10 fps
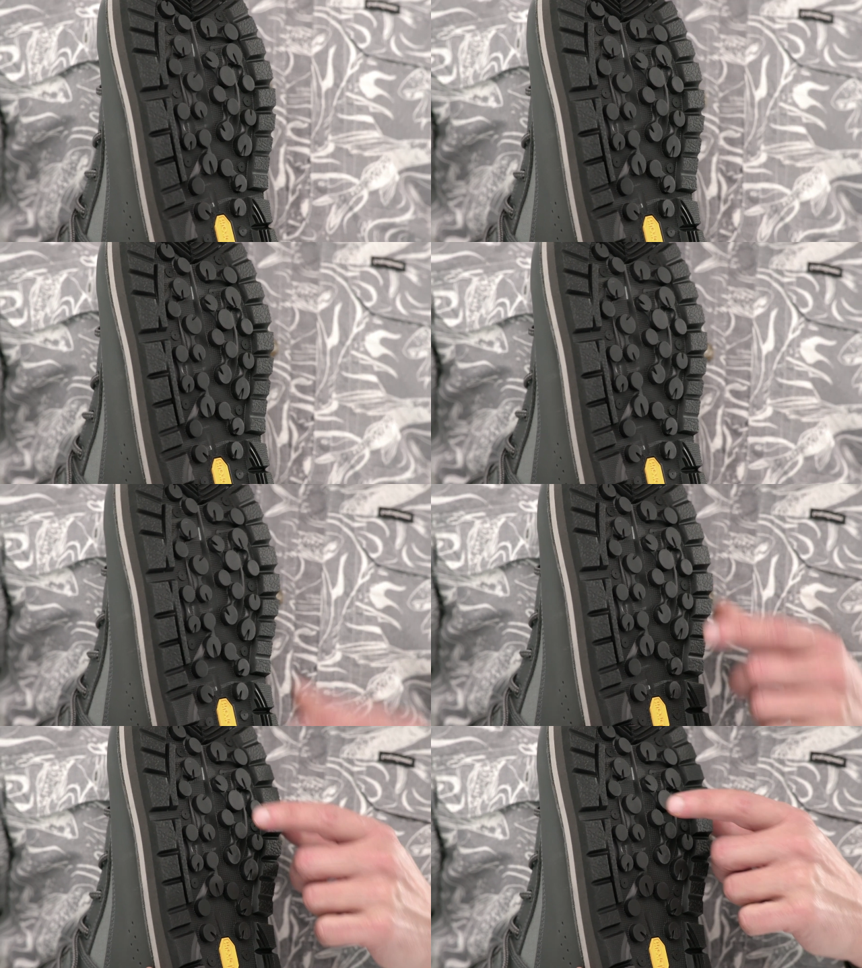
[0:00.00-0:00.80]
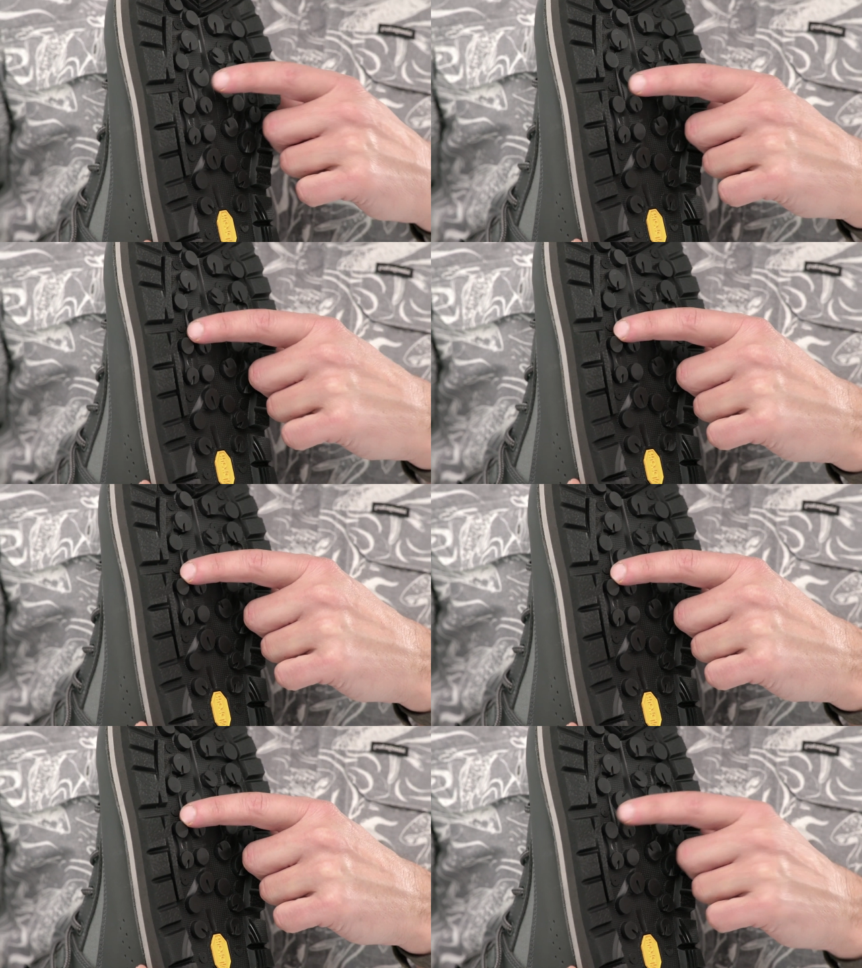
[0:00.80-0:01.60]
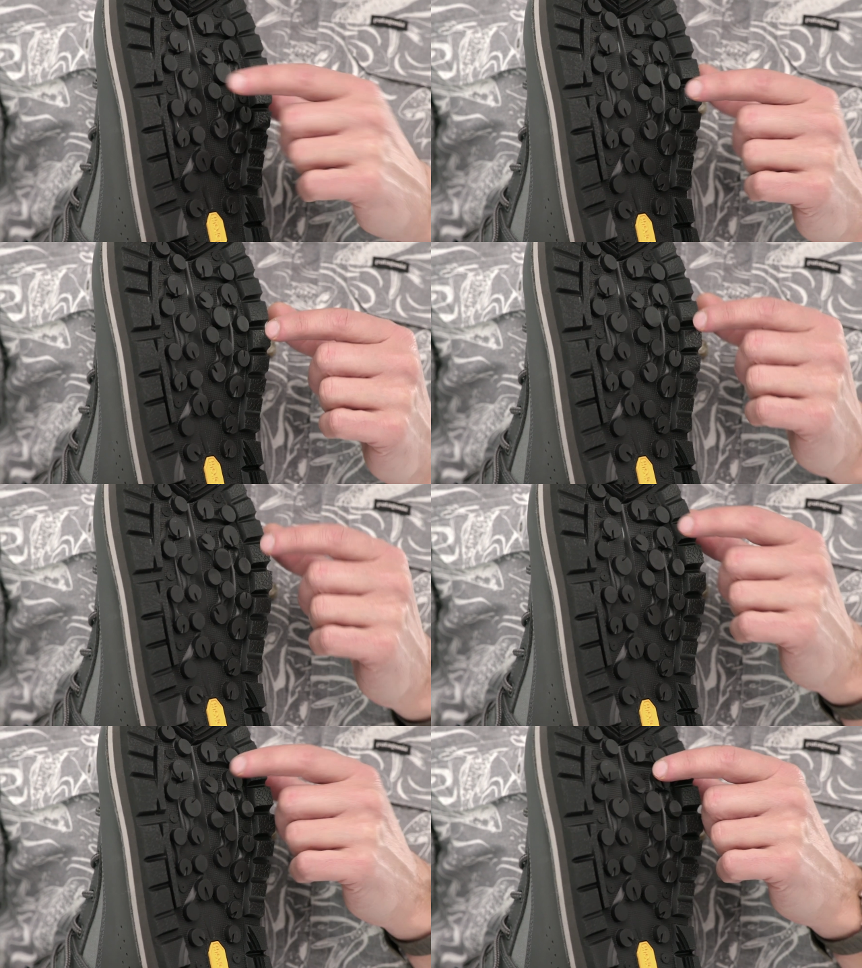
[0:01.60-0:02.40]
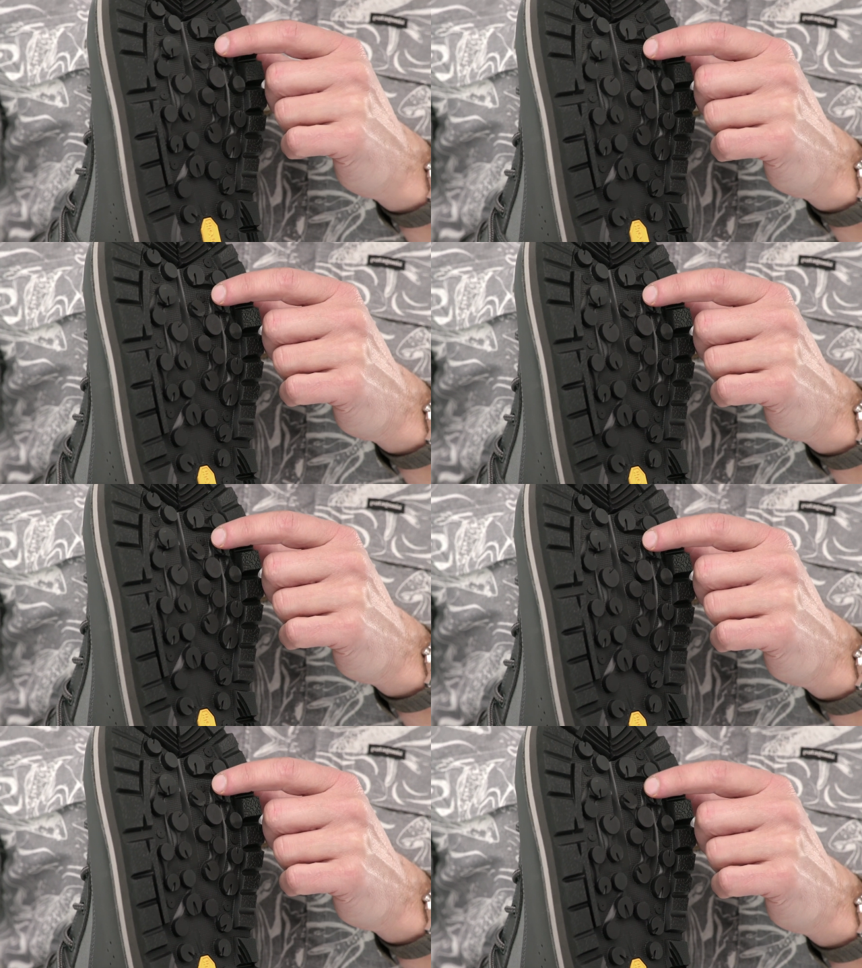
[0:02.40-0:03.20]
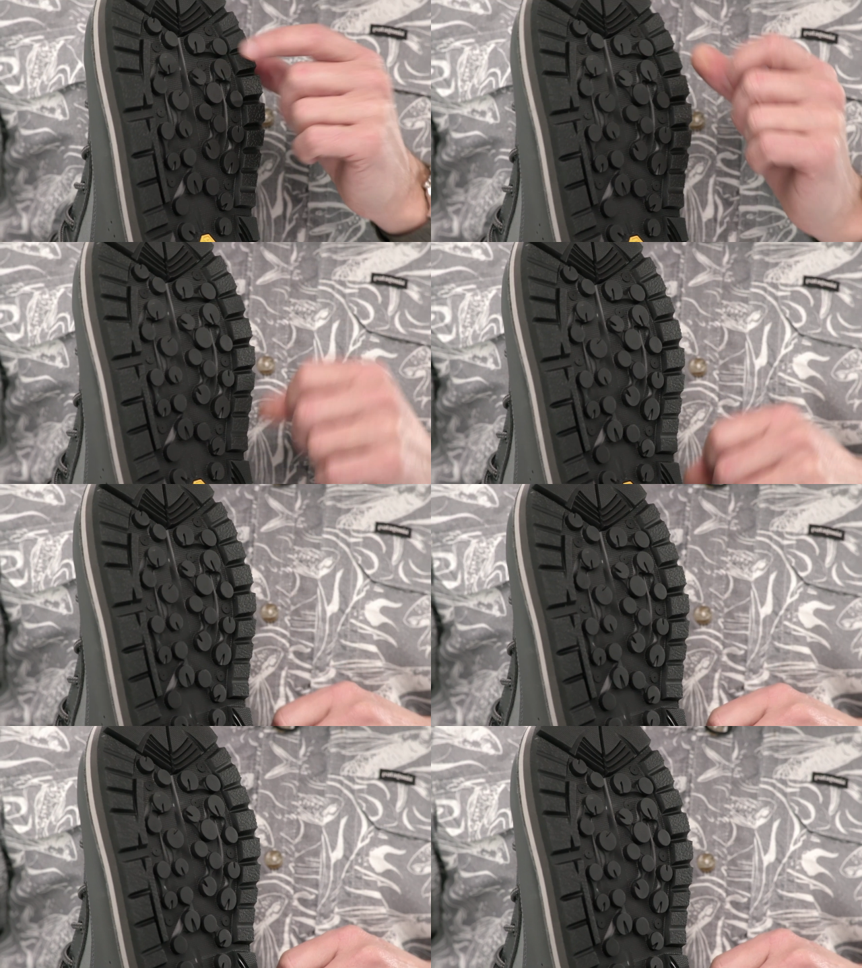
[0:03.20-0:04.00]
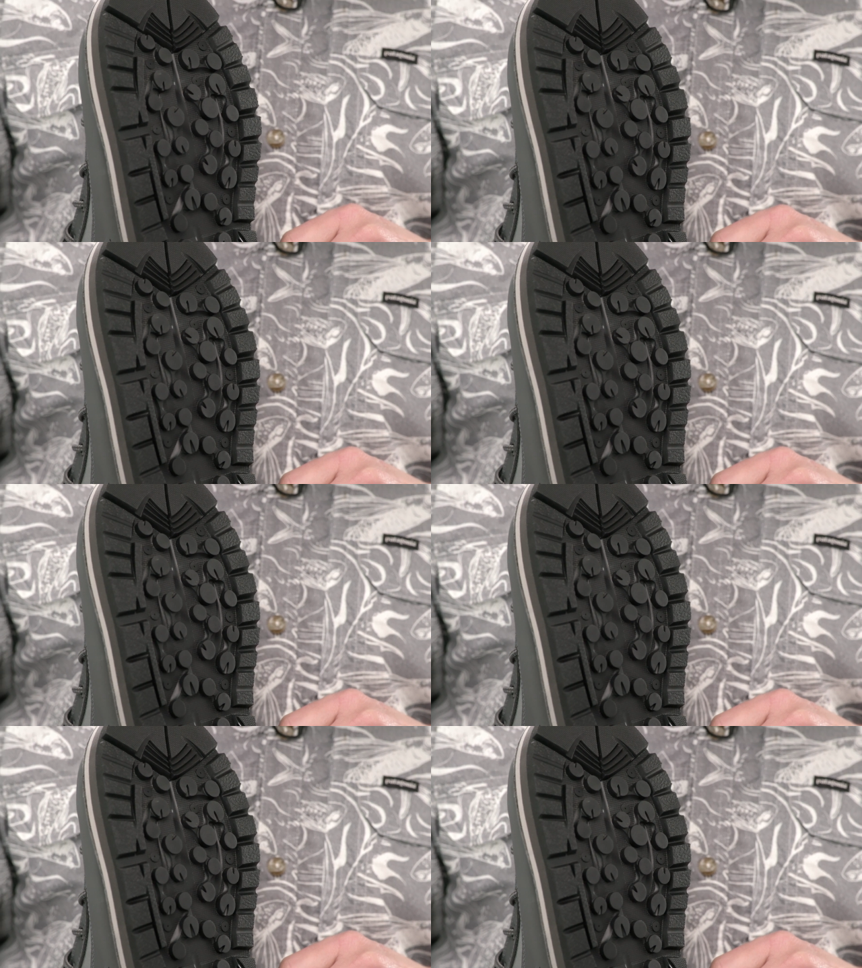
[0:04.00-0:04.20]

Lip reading: No face is visible, so there are no lips to read.